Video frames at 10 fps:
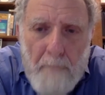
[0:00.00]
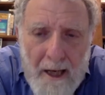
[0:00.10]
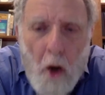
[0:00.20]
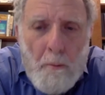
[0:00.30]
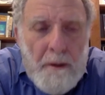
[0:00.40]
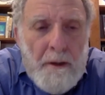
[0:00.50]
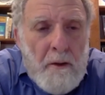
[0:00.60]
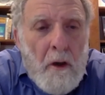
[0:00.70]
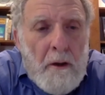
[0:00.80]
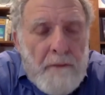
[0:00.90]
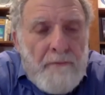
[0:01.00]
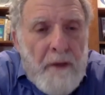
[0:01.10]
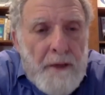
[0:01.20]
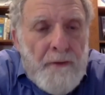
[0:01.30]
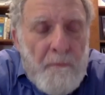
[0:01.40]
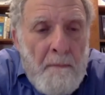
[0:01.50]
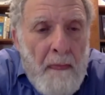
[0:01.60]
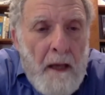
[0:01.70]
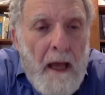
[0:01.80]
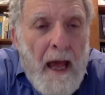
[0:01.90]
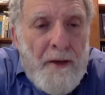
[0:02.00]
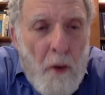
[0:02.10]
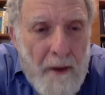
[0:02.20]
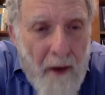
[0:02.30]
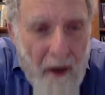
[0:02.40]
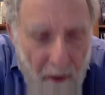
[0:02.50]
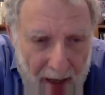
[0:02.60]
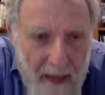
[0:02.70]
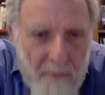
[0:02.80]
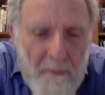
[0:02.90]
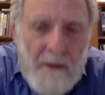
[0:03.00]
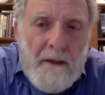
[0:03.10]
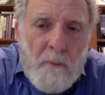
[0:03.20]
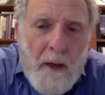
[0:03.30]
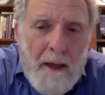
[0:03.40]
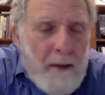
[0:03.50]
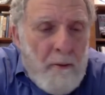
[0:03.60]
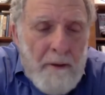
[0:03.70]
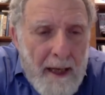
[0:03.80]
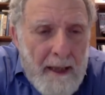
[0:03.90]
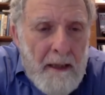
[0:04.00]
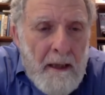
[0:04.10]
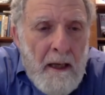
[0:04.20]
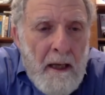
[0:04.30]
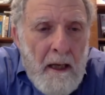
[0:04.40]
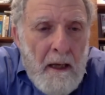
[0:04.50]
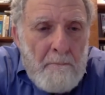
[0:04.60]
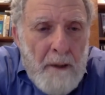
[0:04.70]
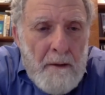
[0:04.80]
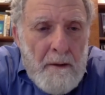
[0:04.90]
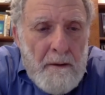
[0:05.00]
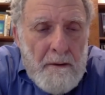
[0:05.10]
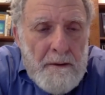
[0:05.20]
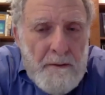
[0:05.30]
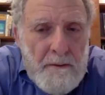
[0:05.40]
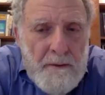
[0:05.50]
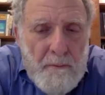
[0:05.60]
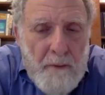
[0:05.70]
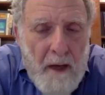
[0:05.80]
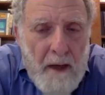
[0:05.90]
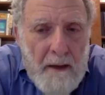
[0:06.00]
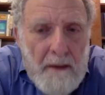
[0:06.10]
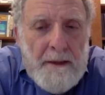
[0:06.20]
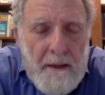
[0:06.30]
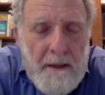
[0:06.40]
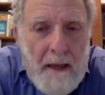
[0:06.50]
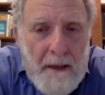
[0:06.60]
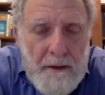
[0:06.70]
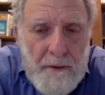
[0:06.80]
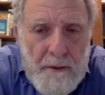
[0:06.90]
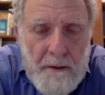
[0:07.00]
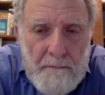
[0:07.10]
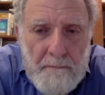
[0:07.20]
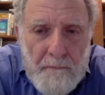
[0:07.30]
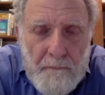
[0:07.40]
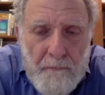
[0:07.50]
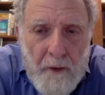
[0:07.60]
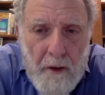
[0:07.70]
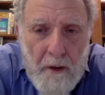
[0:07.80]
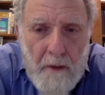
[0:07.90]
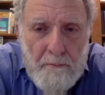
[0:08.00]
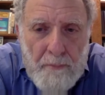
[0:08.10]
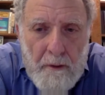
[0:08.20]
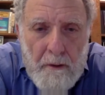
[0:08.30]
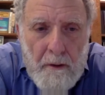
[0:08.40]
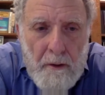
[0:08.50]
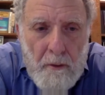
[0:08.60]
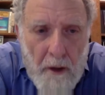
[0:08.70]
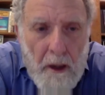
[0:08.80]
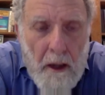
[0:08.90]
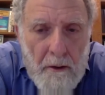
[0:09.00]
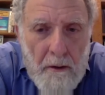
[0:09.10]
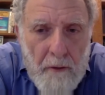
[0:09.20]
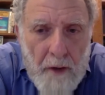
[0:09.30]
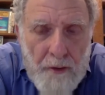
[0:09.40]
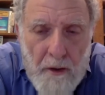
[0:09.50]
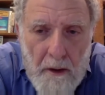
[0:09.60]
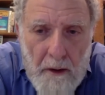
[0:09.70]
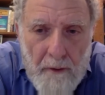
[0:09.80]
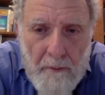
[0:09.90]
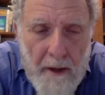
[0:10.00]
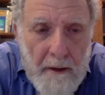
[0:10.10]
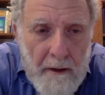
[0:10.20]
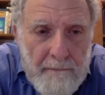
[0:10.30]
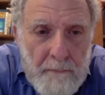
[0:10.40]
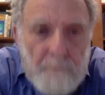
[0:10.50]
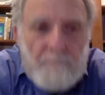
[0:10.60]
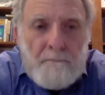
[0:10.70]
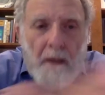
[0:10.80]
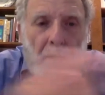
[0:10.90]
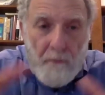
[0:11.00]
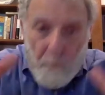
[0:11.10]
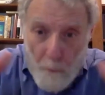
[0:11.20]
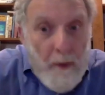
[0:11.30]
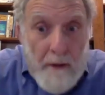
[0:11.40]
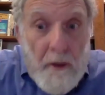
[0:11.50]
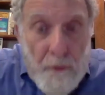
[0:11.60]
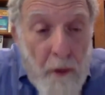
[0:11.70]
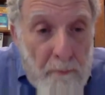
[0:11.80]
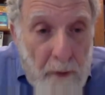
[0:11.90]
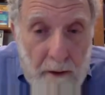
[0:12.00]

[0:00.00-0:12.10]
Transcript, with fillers: being open to talk to friends and talk to our enemies as well. I don't like it, but when, Elissa Slotkin, who's a very good new con- congressional representative who lives in Trump